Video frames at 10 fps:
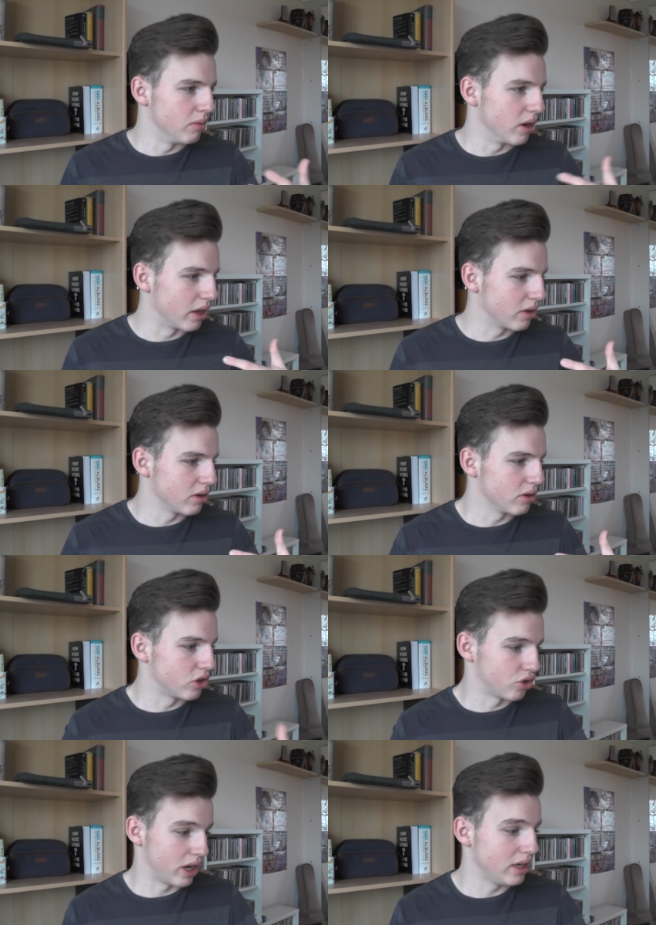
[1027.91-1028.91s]
like,
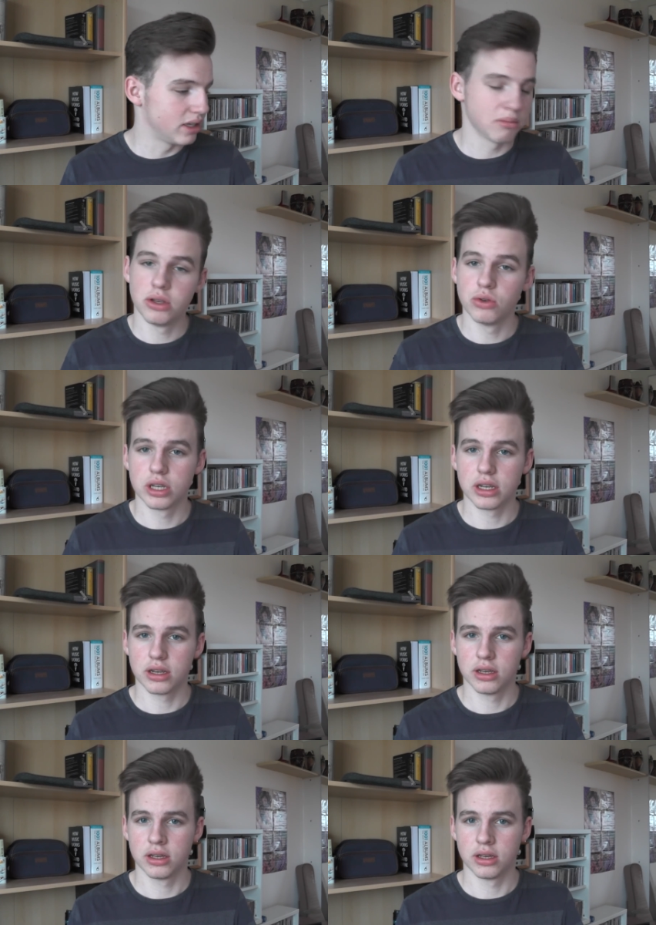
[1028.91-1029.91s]
creating music,
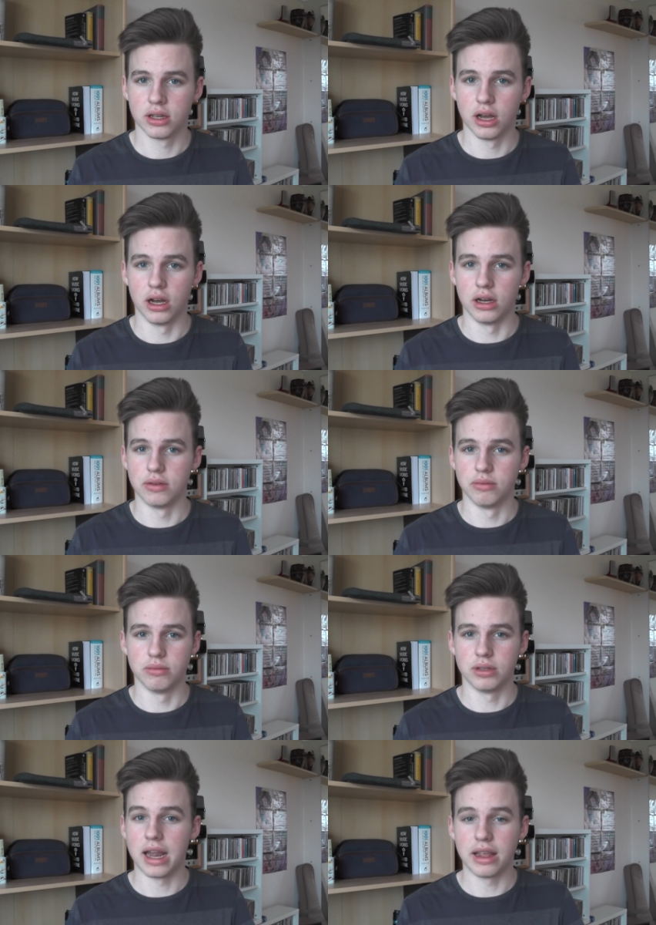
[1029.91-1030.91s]

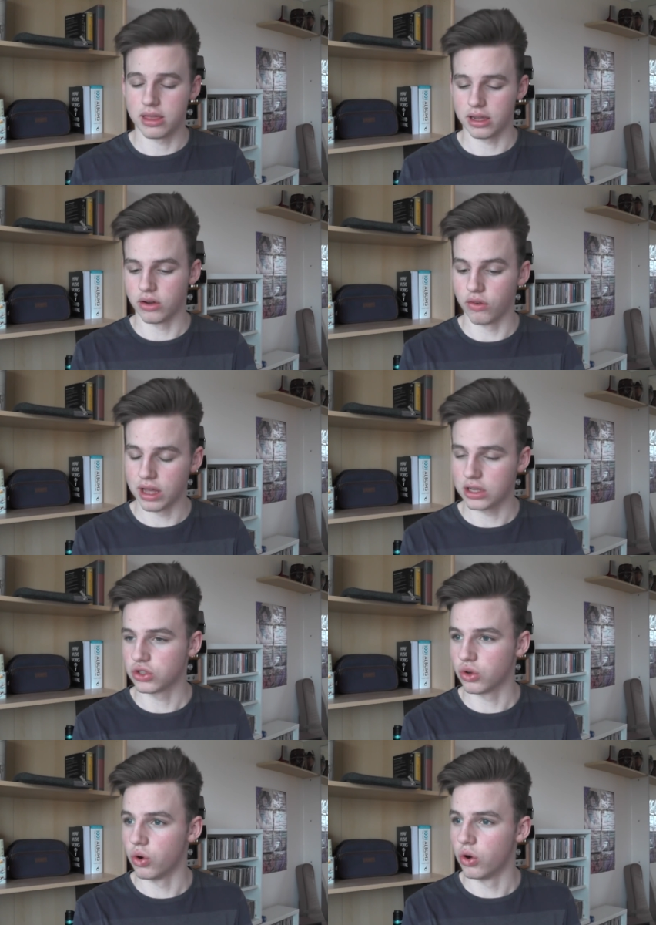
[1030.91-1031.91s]
anything of that
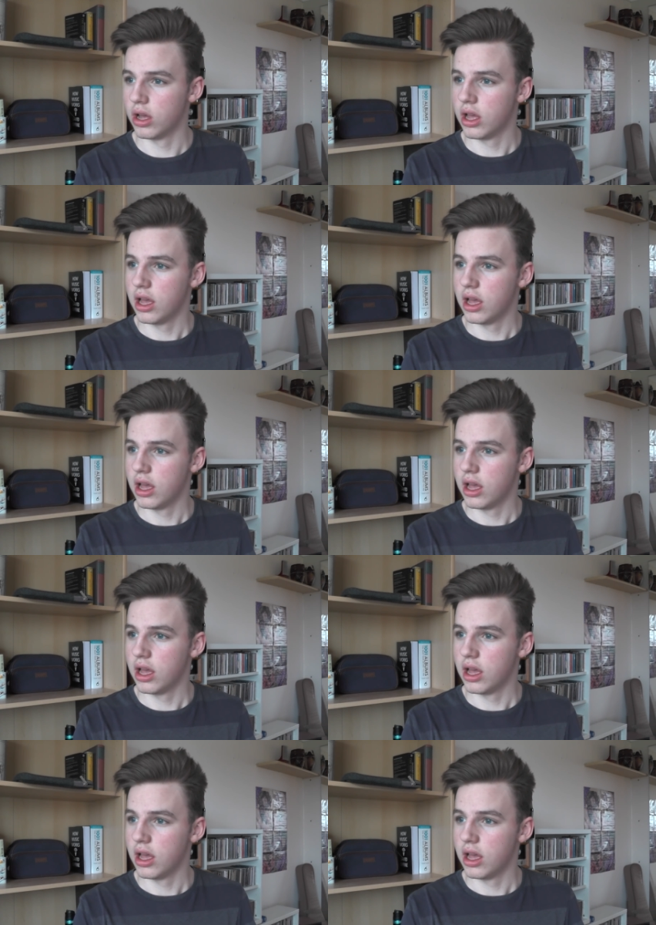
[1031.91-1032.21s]
sort.